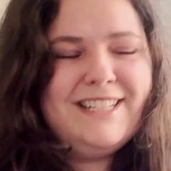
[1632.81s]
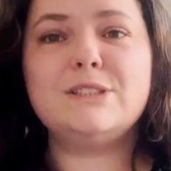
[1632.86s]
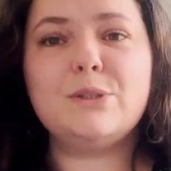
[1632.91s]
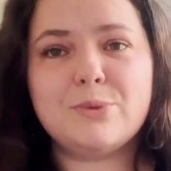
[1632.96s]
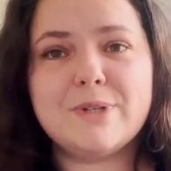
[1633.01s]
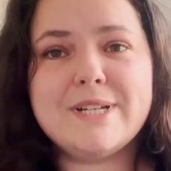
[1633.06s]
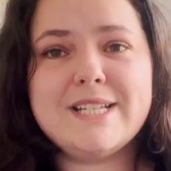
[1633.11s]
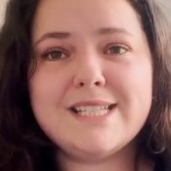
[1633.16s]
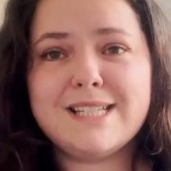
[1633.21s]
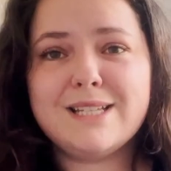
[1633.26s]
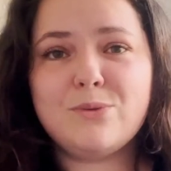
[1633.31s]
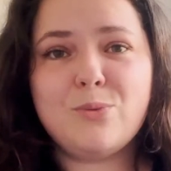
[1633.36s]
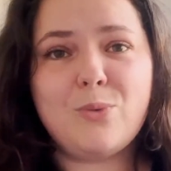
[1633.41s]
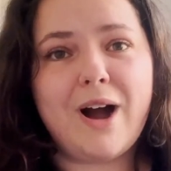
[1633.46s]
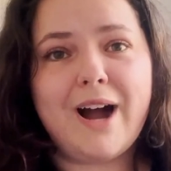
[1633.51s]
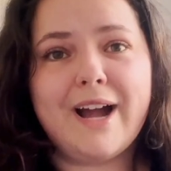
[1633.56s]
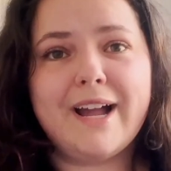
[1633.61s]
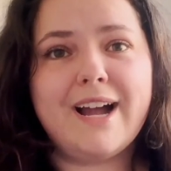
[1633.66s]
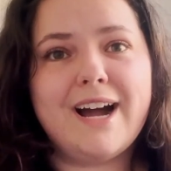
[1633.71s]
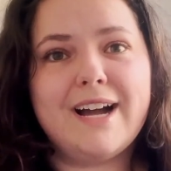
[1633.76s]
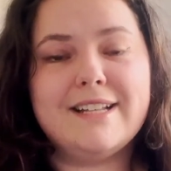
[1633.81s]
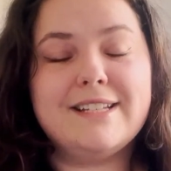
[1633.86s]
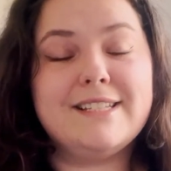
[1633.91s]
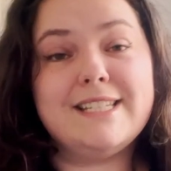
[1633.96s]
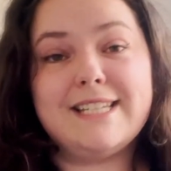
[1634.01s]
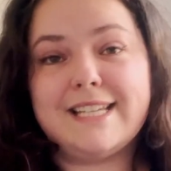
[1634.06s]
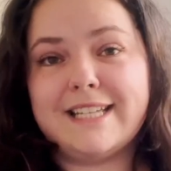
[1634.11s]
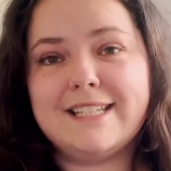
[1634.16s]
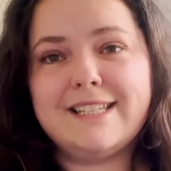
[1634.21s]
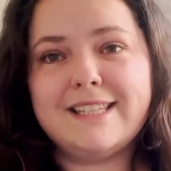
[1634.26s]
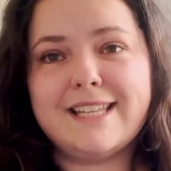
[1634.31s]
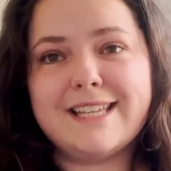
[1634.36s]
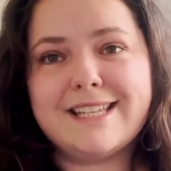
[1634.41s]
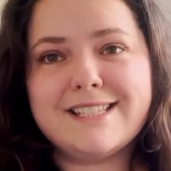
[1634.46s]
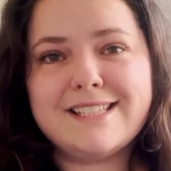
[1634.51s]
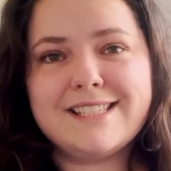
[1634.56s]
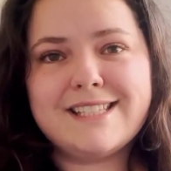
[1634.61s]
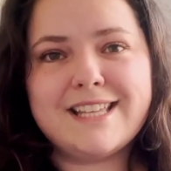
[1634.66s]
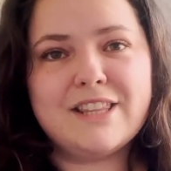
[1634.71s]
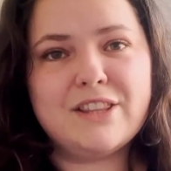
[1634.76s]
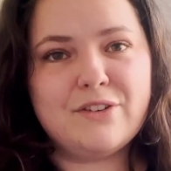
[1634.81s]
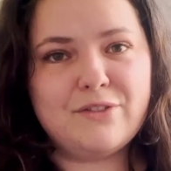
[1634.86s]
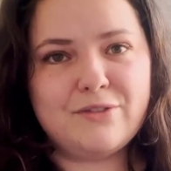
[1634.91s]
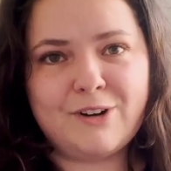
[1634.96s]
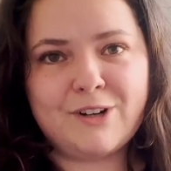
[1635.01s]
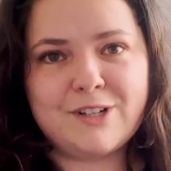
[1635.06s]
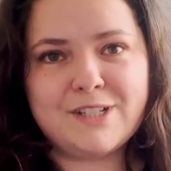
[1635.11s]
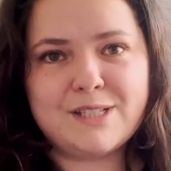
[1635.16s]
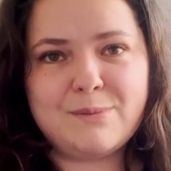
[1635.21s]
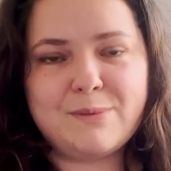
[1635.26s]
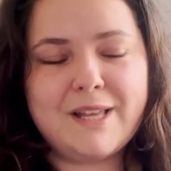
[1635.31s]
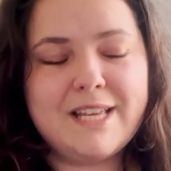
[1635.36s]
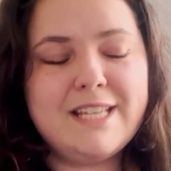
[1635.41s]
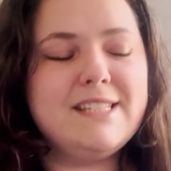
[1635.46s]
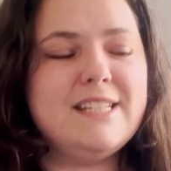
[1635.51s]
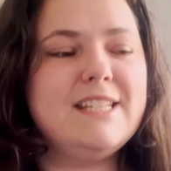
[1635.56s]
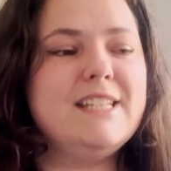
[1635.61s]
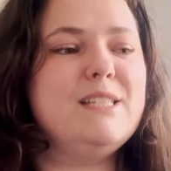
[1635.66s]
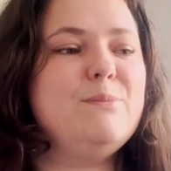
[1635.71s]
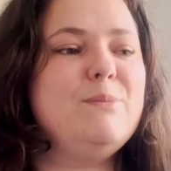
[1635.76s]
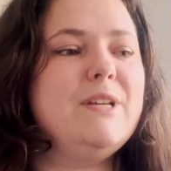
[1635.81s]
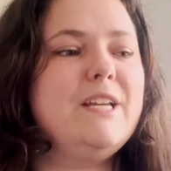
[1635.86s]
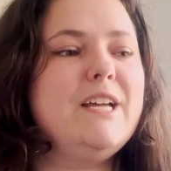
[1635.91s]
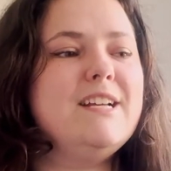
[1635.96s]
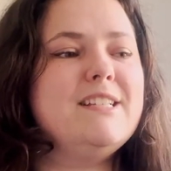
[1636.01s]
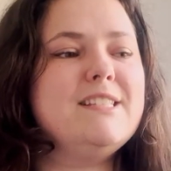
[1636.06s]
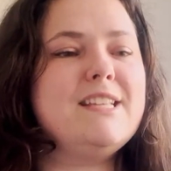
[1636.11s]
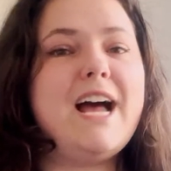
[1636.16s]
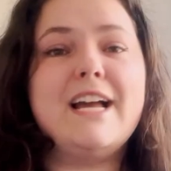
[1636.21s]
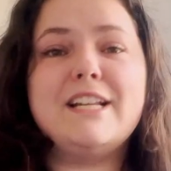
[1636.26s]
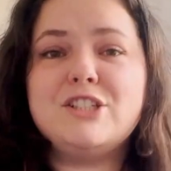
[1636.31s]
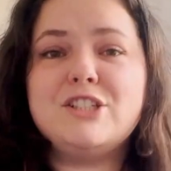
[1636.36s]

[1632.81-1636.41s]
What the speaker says: The reason why I did this in the first place is because I